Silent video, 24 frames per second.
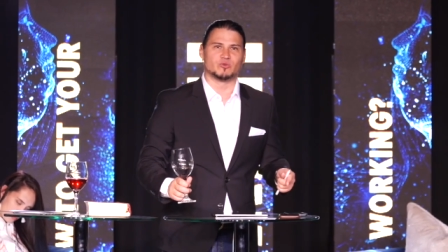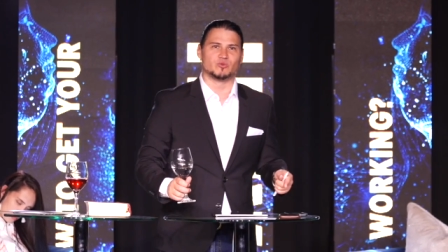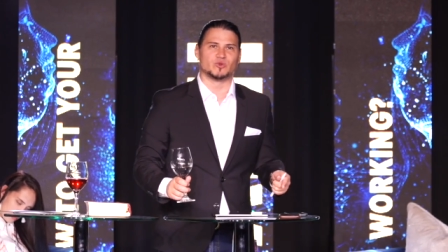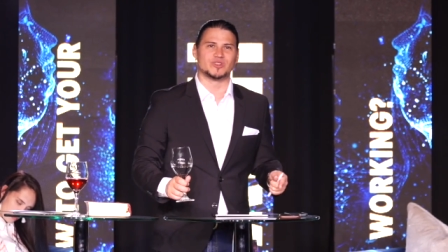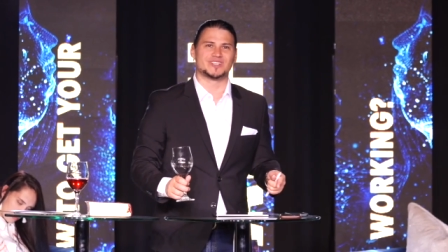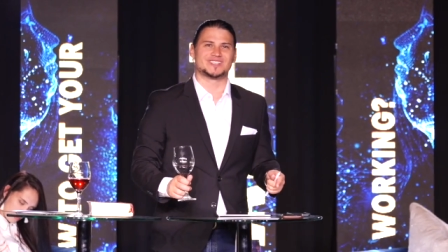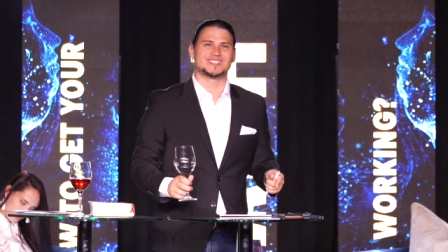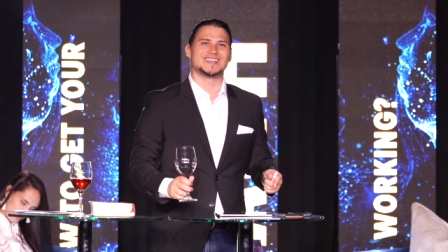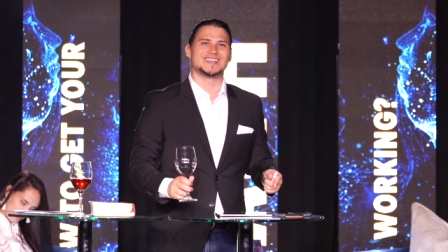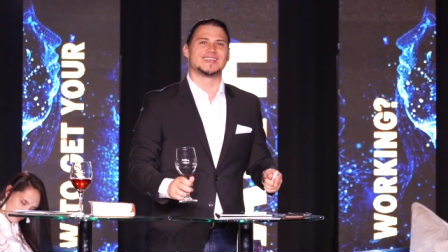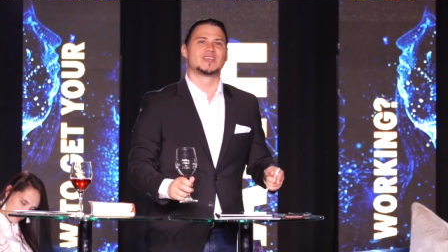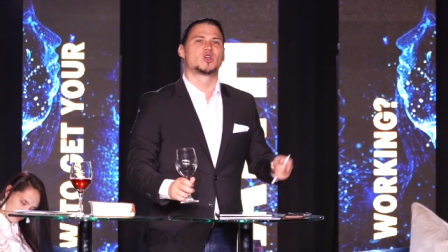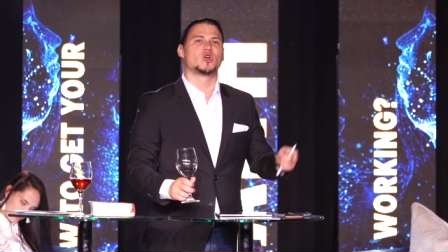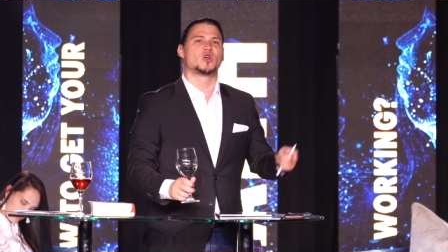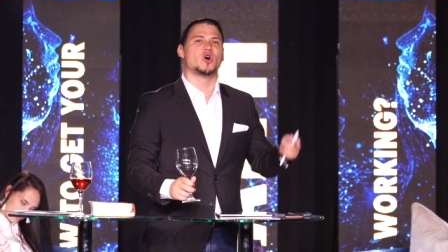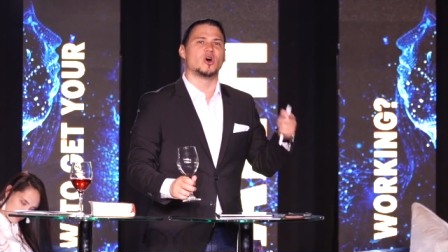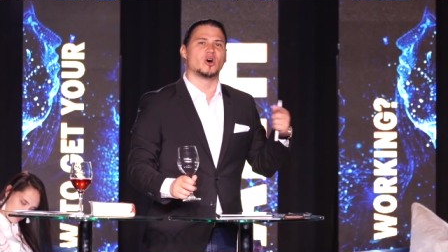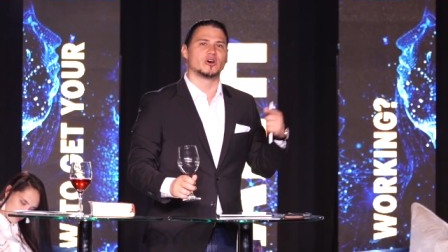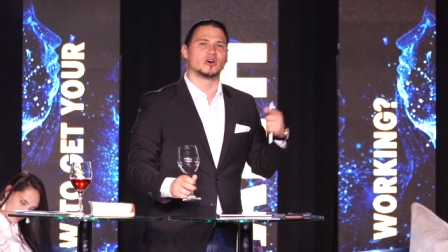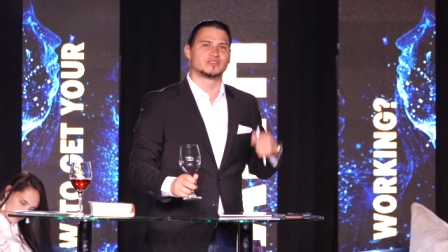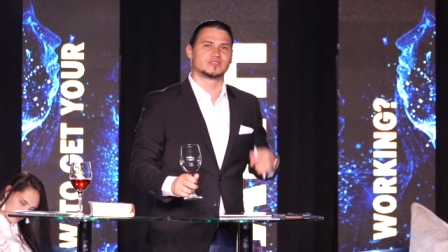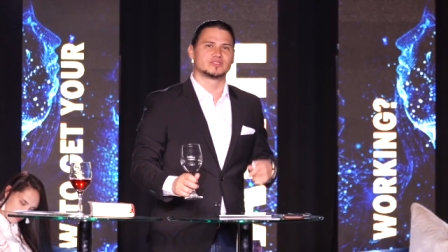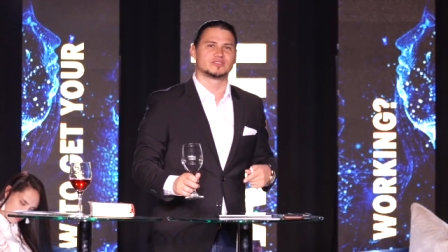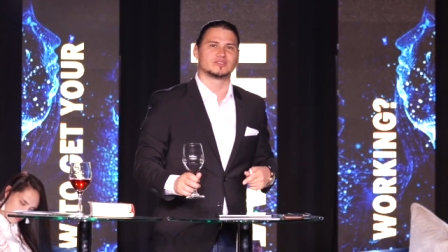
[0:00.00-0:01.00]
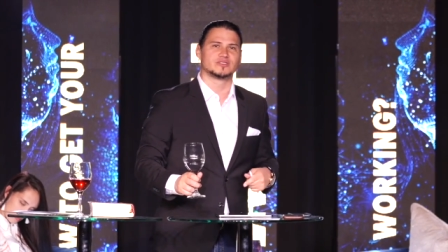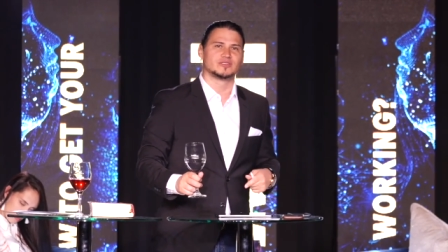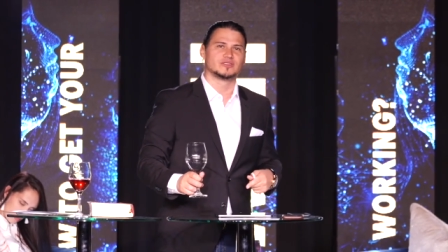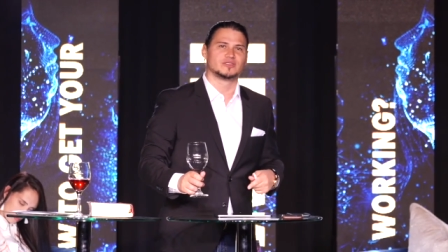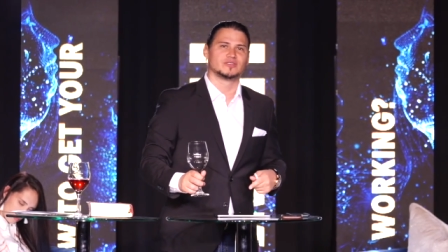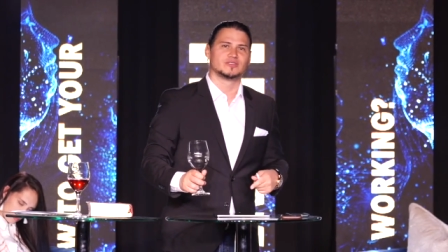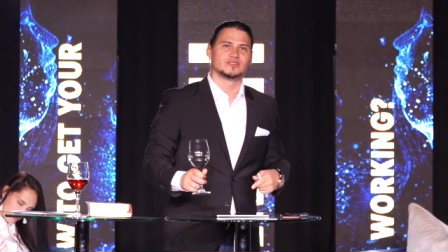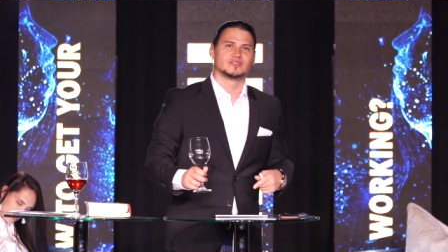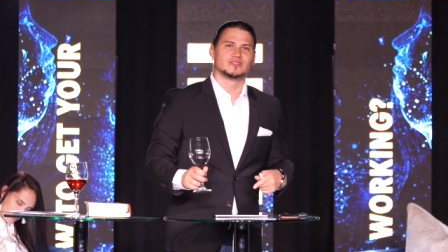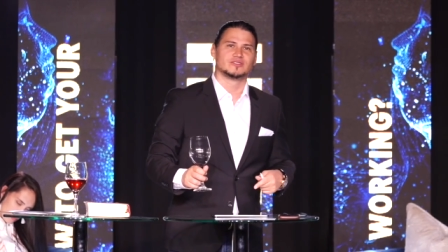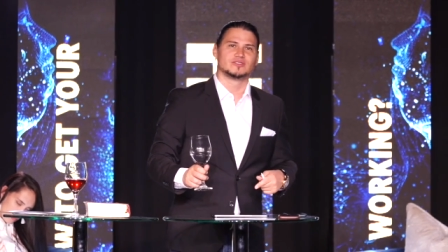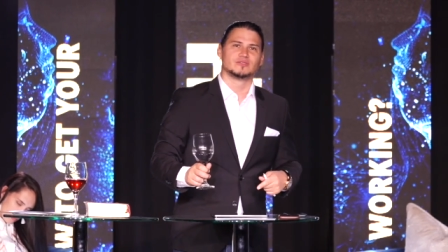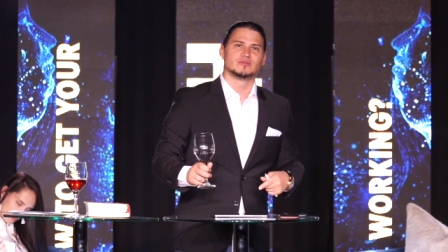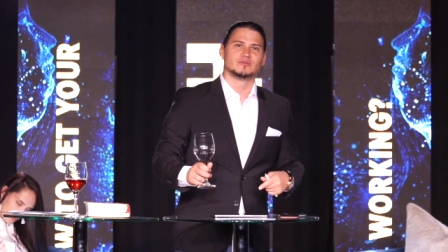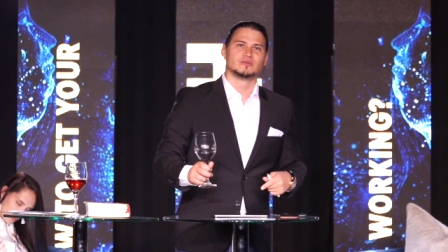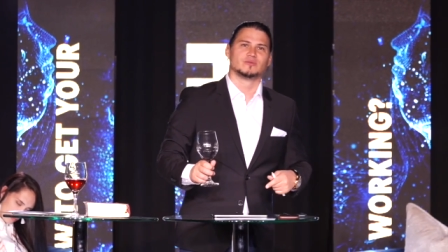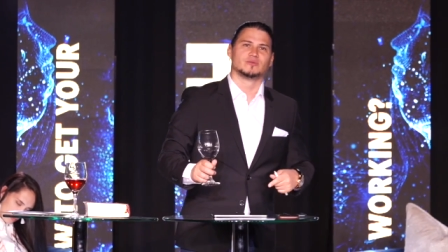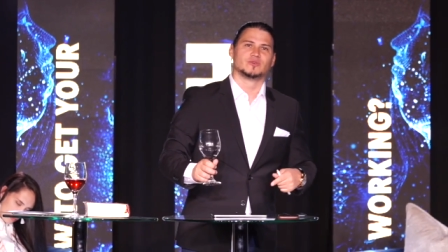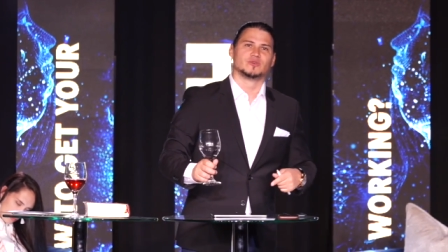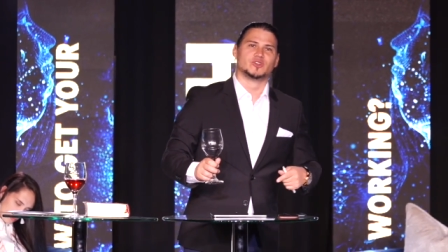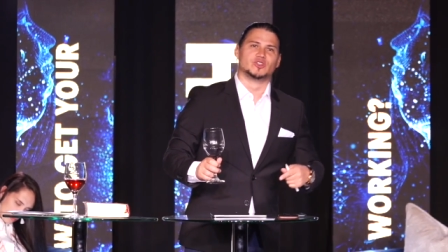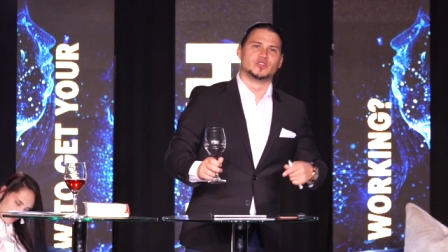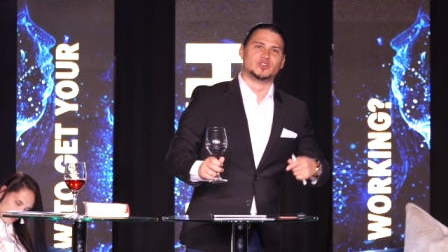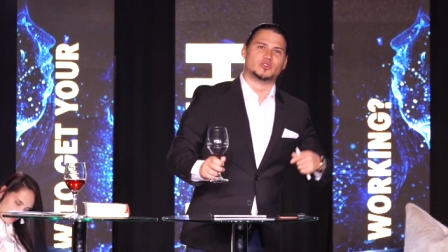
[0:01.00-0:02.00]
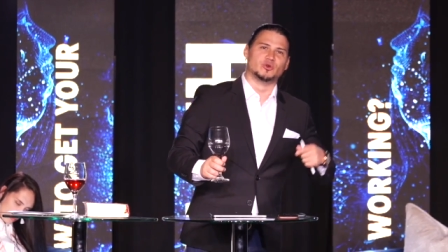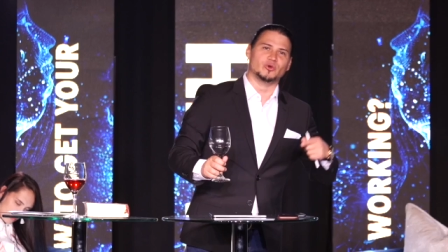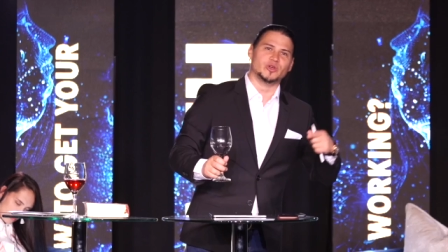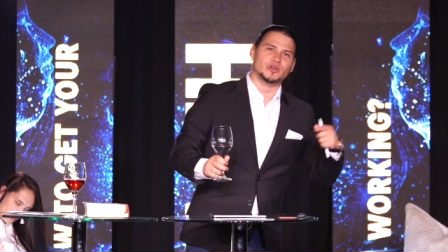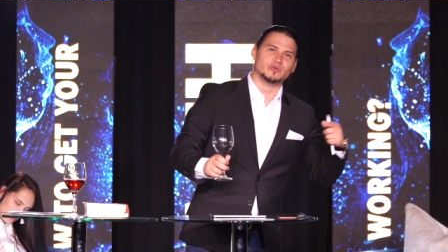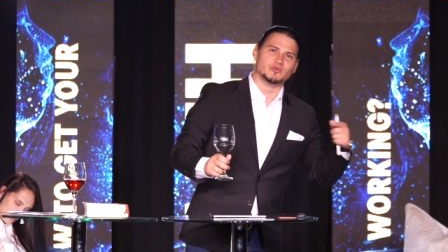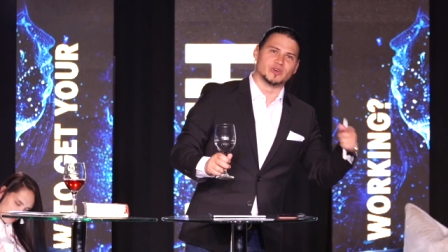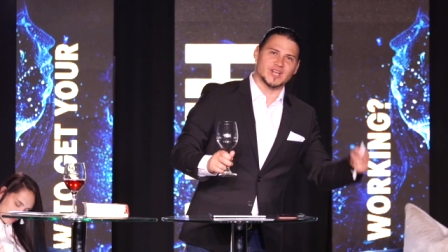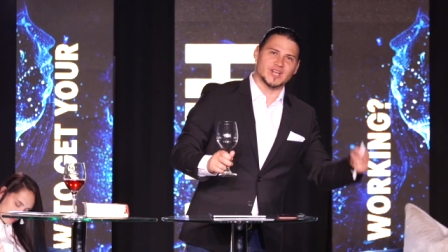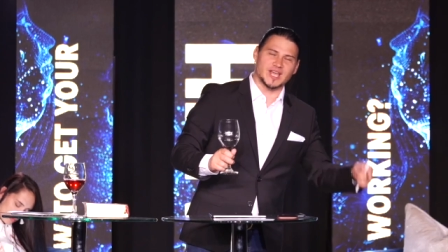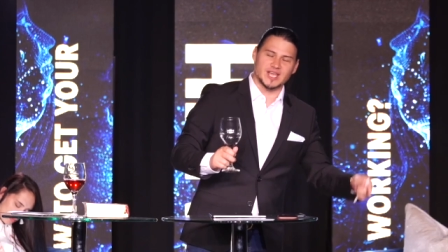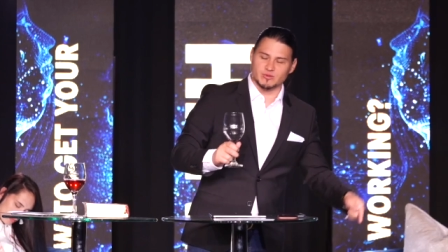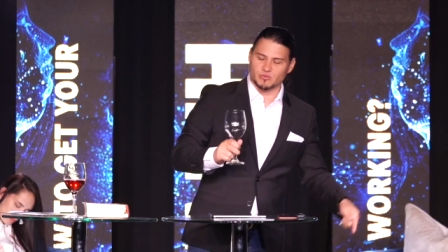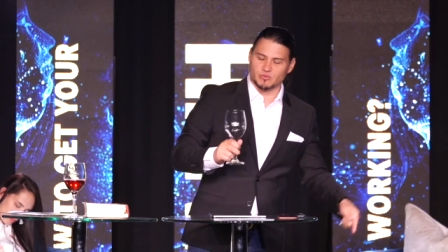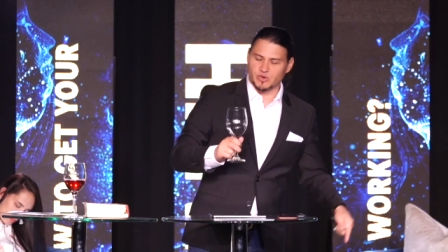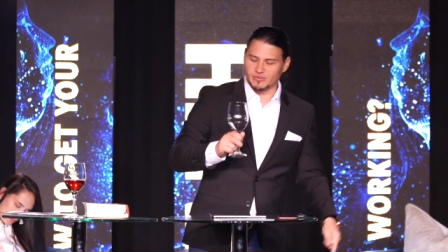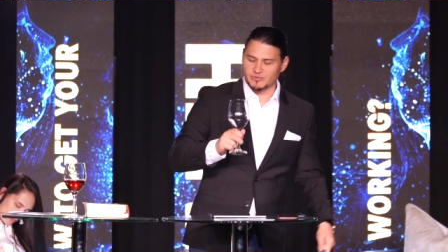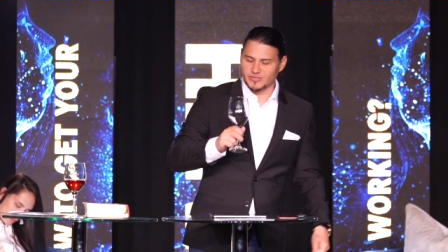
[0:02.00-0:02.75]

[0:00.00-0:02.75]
We see God doing what Abram